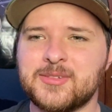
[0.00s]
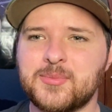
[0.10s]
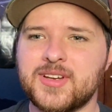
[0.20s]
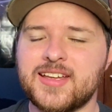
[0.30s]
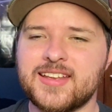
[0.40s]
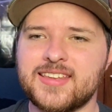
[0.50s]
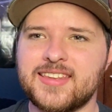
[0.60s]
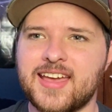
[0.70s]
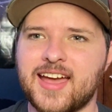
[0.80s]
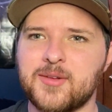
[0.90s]
But
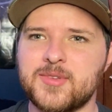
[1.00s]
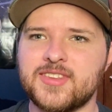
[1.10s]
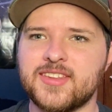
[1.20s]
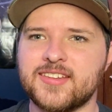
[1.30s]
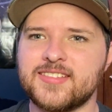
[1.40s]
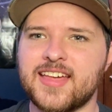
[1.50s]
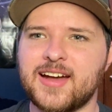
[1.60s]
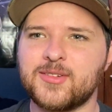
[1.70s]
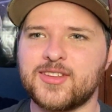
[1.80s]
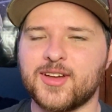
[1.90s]
yeah, I mean, the, the
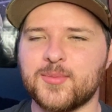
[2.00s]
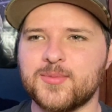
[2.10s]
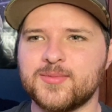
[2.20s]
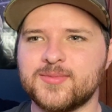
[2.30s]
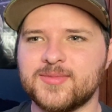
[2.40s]
outcome